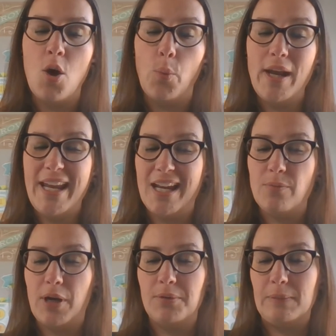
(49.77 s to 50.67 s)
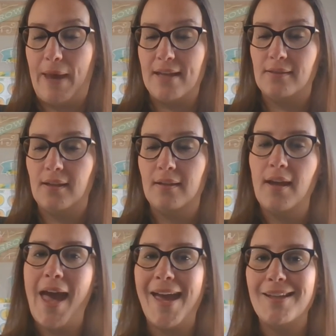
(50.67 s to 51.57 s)
One handlebar was bent,
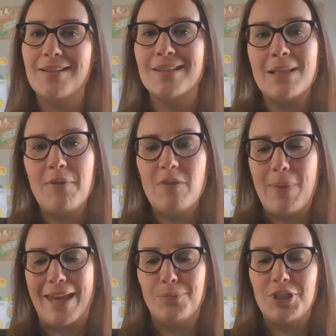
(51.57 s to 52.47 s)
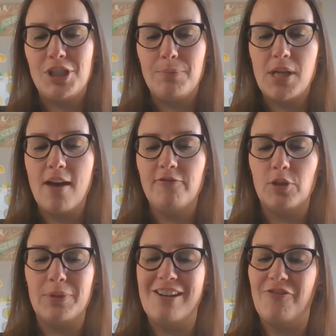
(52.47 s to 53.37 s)
and some of the paint was chipped off
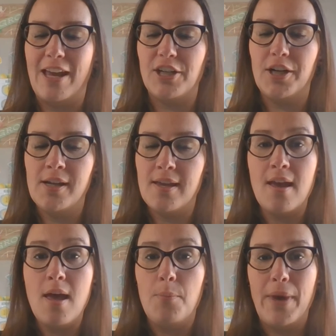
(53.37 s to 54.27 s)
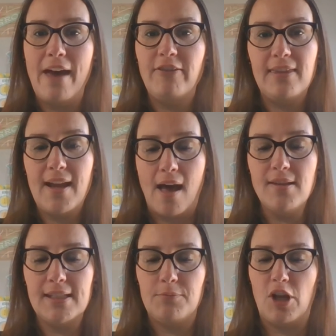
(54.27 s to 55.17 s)
the rear fender, but everything
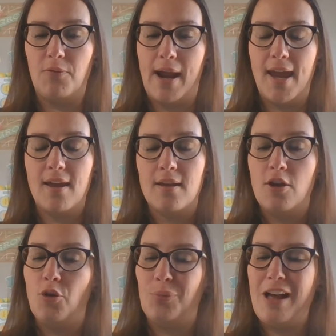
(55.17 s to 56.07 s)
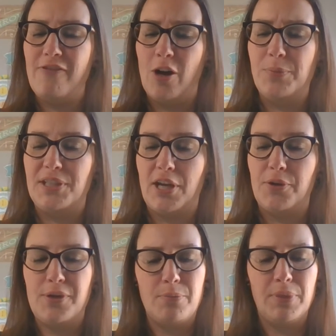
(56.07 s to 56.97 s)
else seemed all right. Ralph hoped
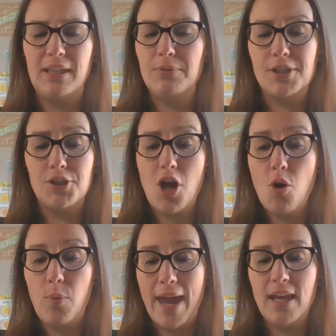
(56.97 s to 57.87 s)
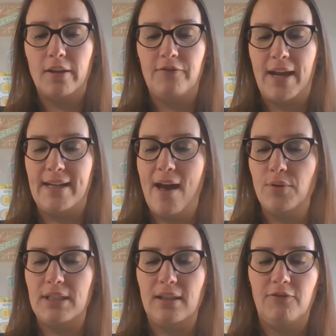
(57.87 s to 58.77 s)
so, but there was no way he could find out
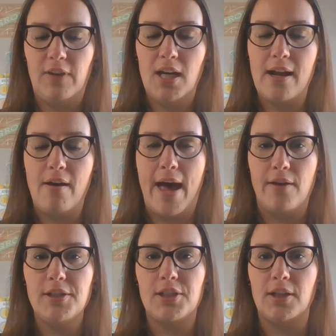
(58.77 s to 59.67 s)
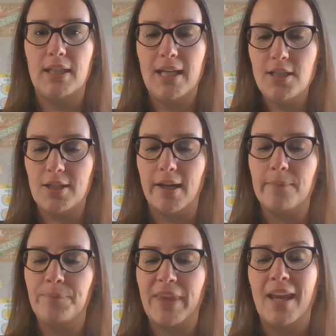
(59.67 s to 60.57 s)
until he figured out how to start the
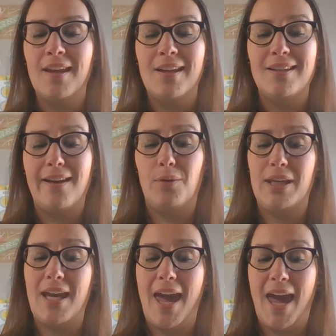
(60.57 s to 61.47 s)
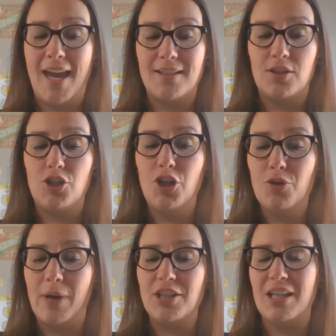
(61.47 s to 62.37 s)
engine. Now he ached
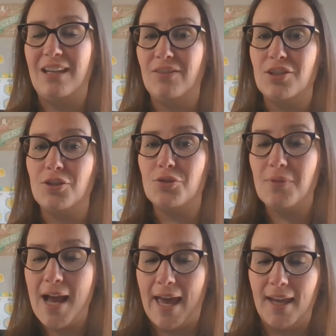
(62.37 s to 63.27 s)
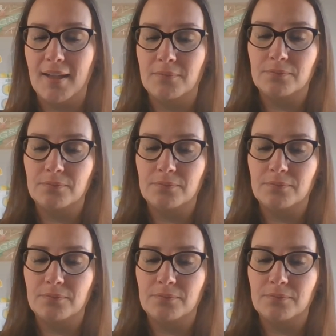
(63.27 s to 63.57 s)
too much even to try.